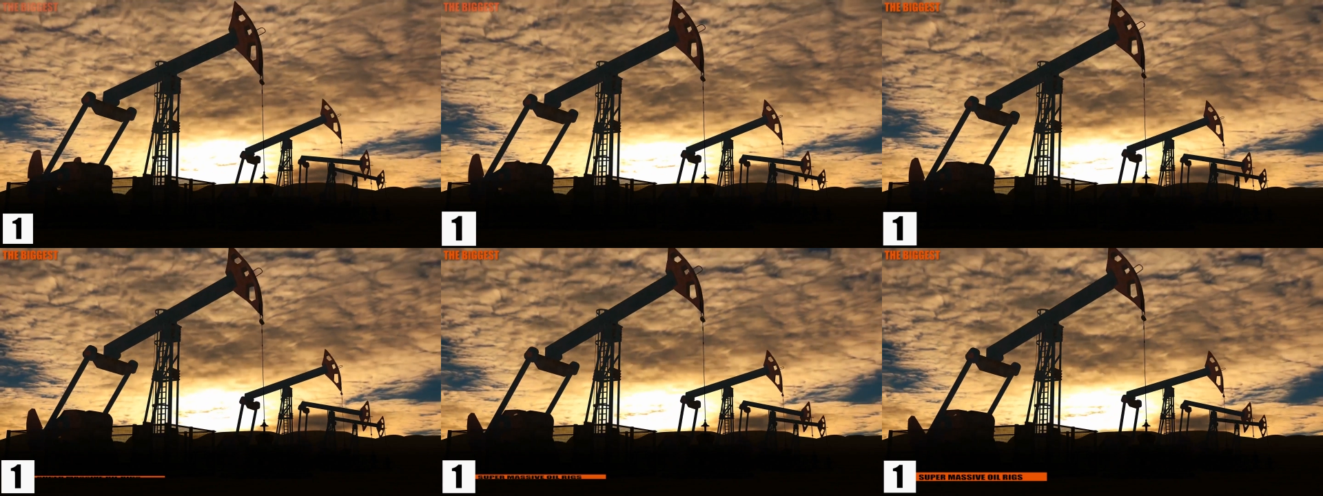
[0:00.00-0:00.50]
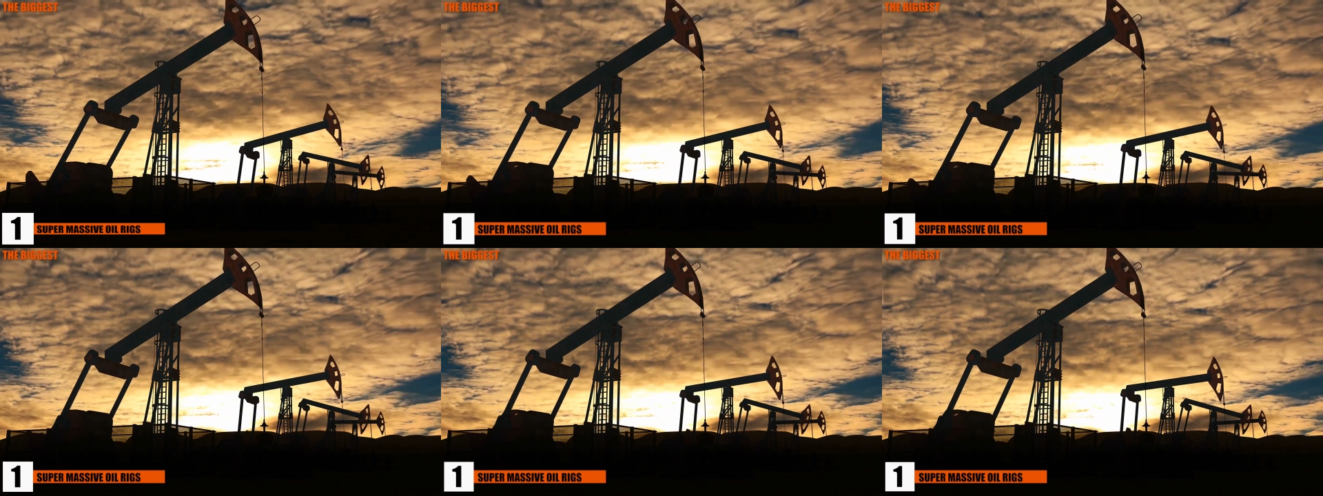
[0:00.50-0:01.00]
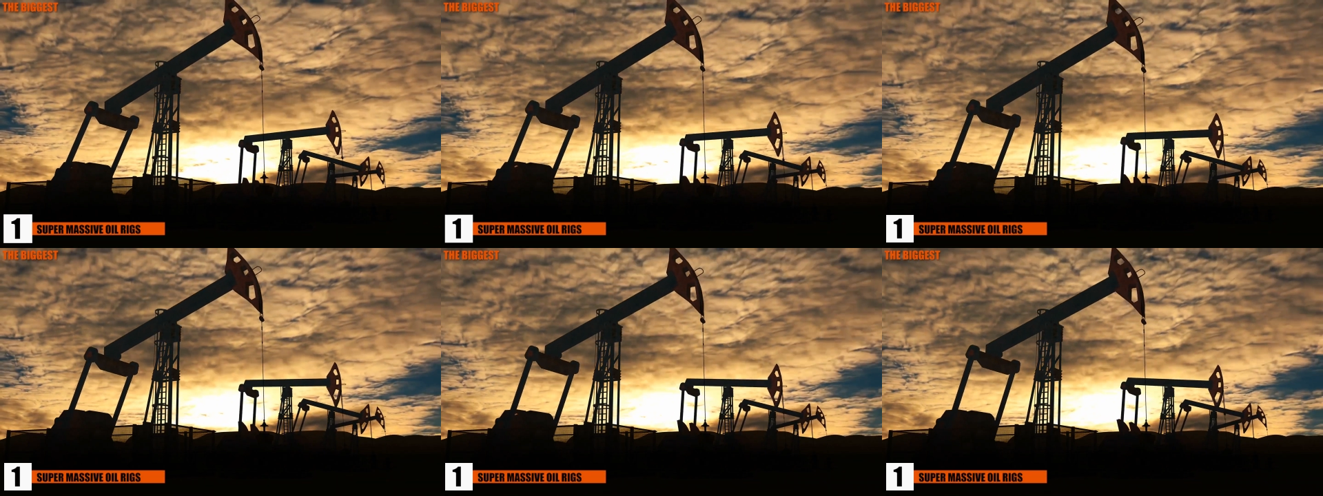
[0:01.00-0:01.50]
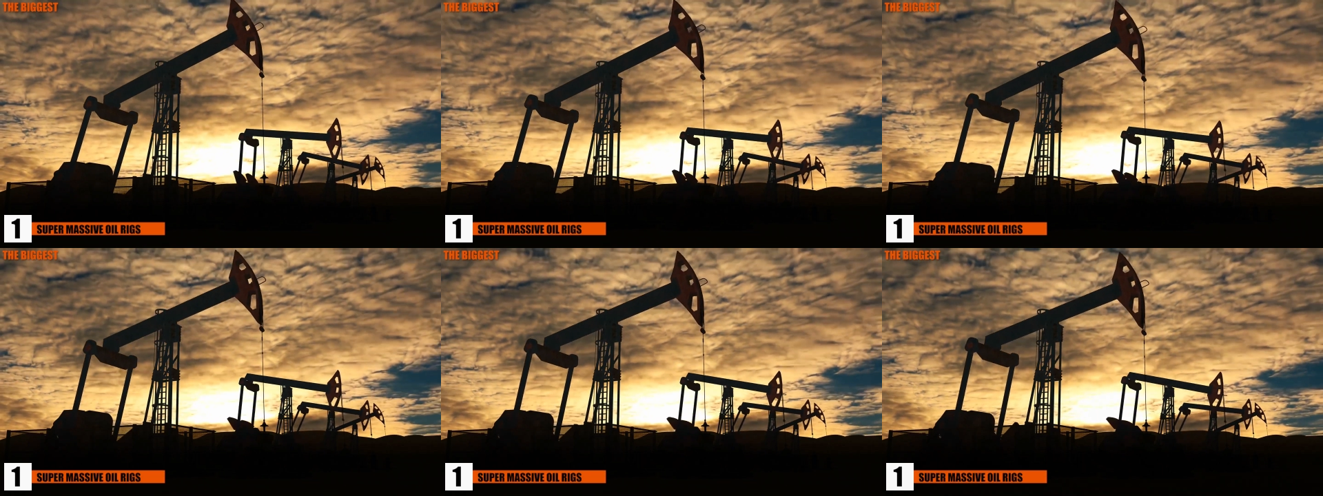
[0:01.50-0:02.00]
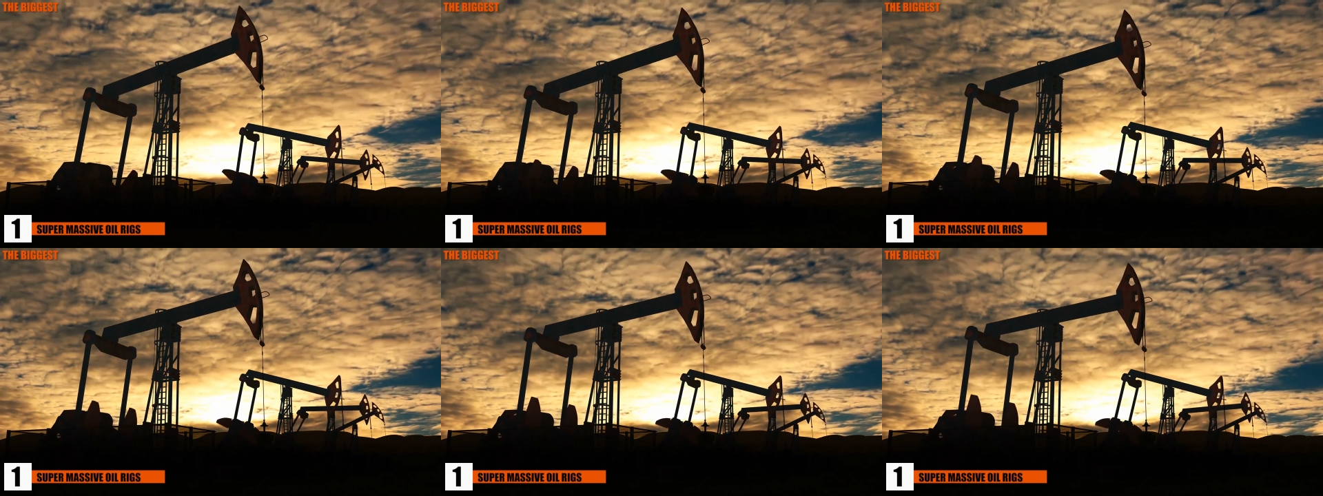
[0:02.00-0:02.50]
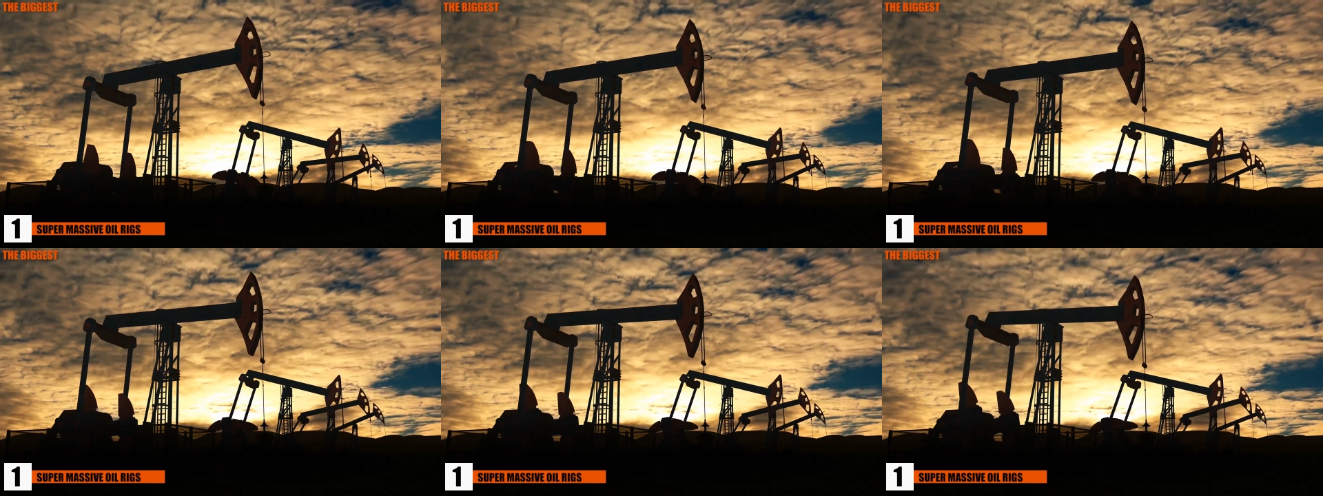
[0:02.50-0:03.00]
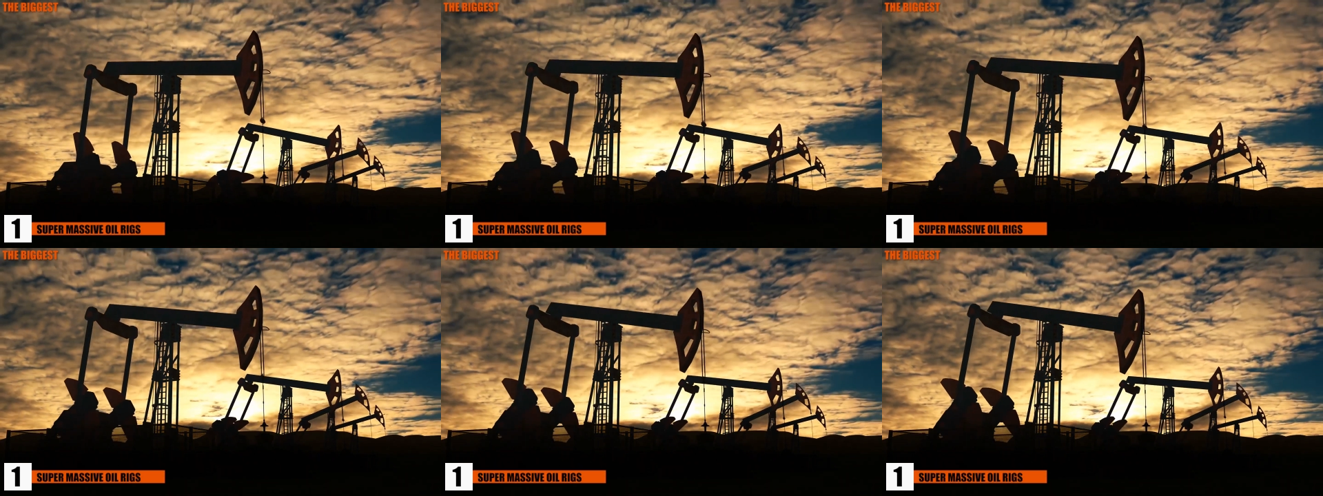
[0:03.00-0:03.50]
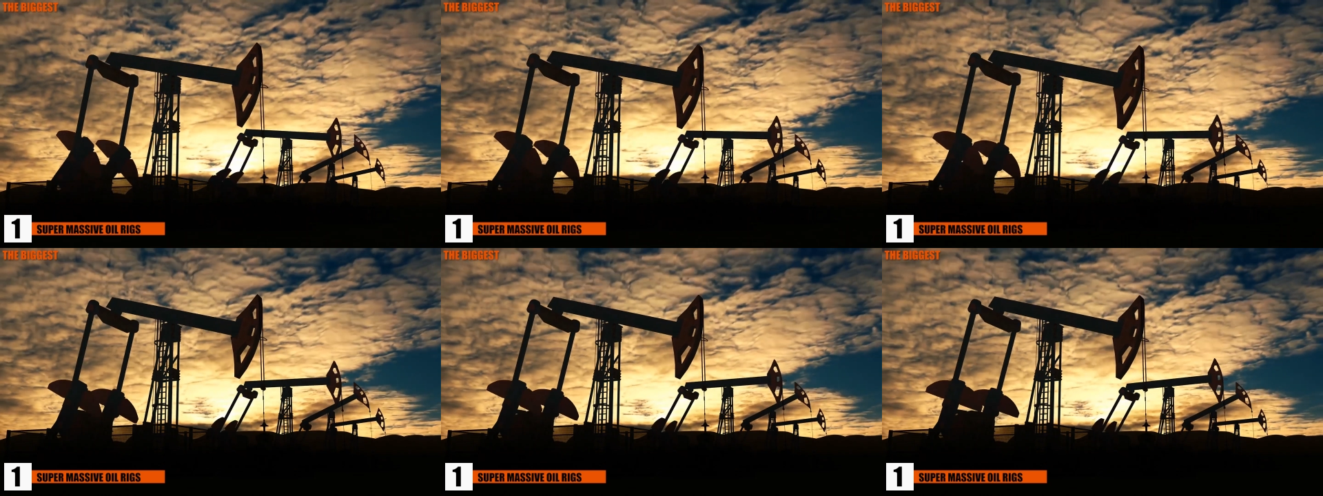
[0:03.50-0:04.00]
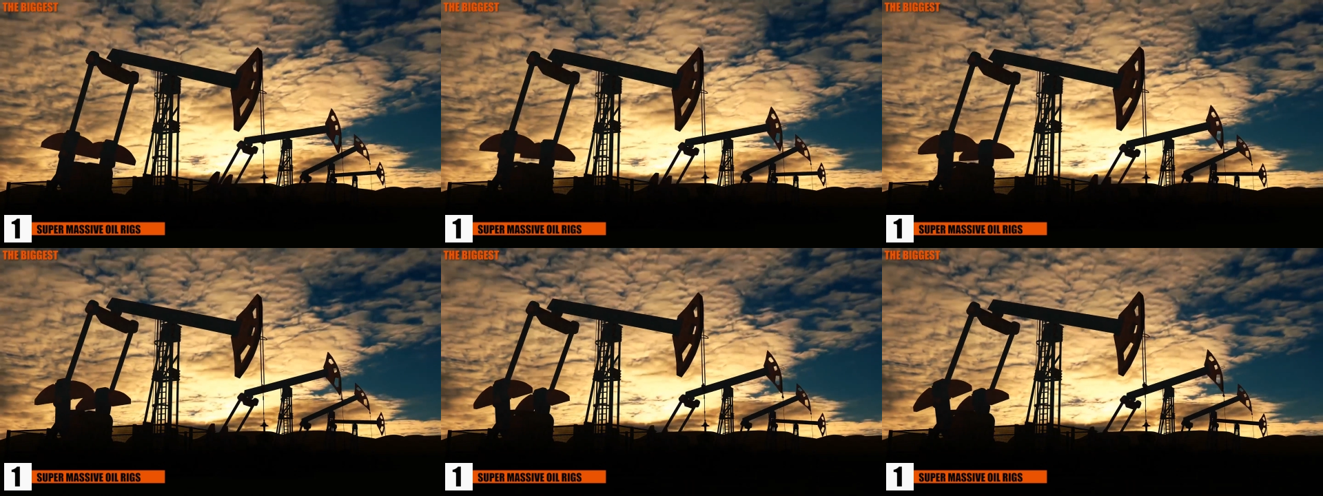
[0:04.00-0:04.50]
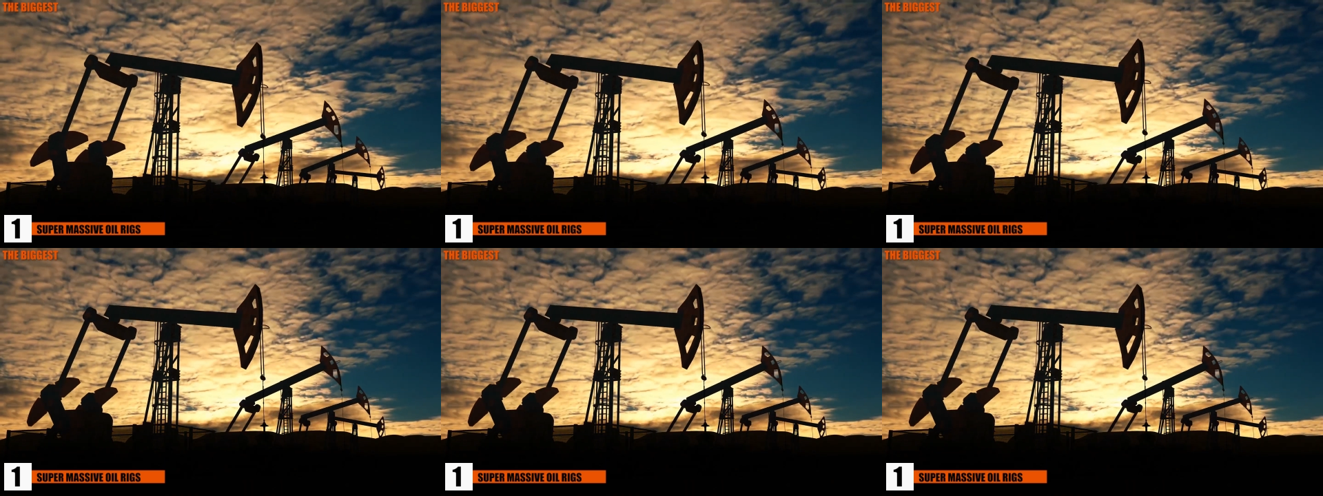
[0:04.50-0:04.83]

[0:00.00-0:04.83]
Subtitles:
Nobody's mouth can be seen.